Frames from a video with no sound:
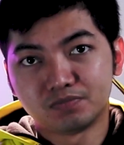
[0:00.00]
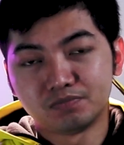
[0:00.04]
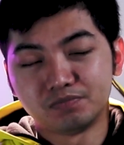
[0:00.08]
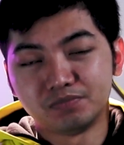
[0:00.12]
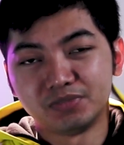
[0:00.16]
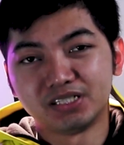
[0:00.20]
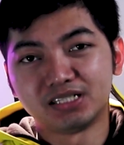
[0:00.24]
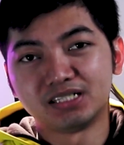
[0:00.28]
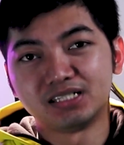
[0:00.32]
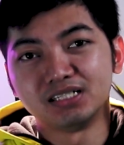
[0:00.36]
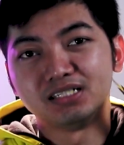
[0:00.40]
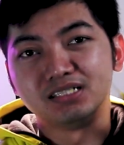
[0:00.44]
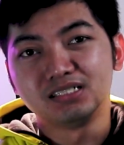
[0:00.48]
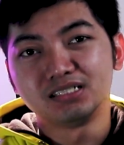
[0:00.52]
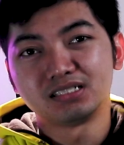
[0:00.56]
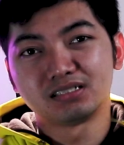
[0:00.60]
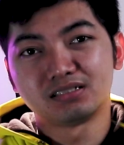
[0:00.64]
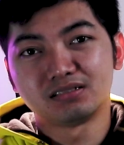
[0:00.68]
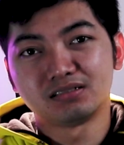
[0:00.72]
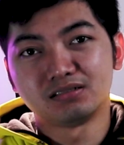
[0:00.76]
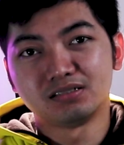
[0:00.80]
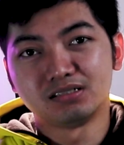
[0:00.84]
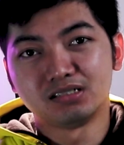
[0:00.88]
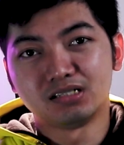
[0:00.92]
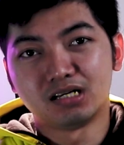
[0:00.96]

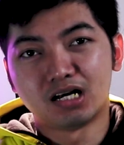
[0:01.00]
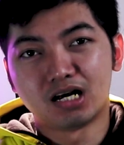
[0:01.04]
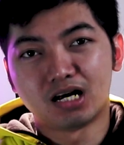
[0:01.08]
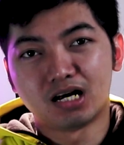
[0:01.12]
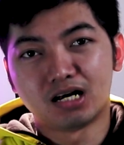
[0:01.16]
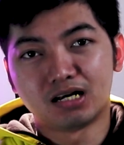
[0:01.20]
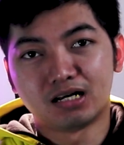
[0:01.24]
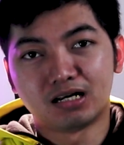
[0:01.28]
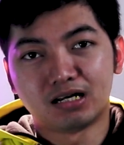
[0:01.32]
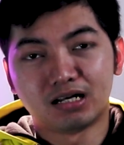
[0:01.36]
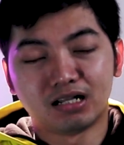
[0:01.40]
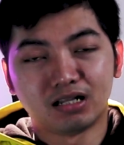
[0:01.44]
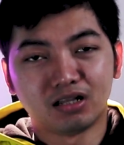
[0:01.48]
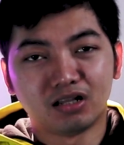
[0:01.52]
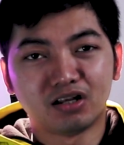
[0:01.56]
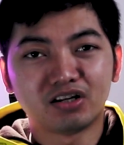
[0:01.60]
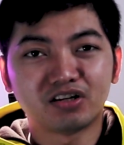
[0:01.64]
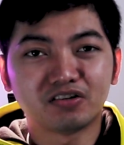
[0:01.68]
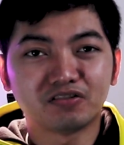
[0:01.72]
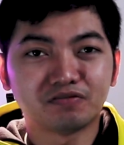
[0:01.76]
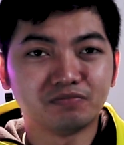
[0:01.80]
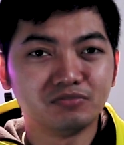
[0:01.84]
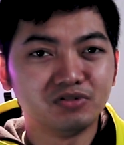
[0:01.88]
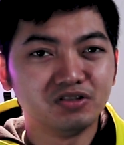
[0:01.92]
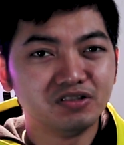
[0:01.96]
because a lot
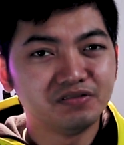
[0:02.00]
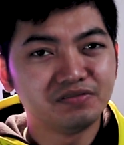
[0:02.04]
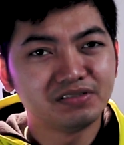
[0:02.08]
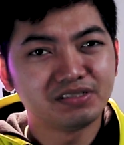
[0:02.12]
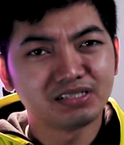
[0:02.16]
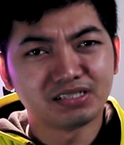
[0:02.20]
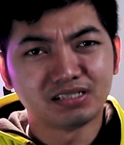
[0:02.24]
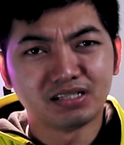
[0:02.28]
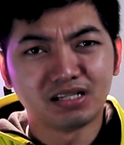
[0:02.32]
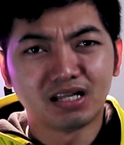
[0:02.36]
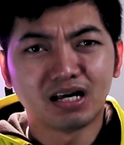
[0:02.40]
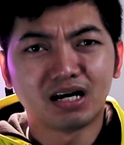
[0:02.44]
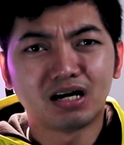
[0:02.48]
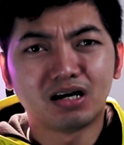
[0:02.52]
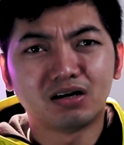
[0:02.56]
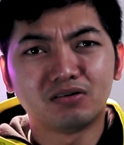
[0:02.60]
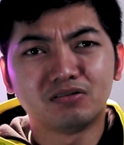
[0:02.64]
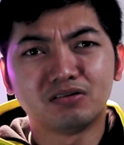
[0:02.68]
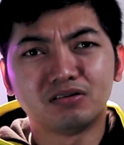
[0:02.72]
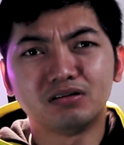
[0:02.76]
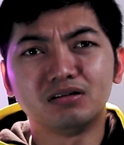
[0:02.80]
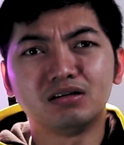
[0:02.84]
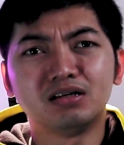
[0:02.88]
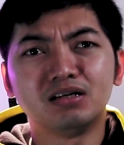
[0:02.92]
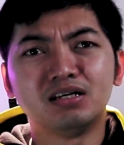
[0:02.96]
of movies
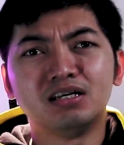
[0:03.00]
now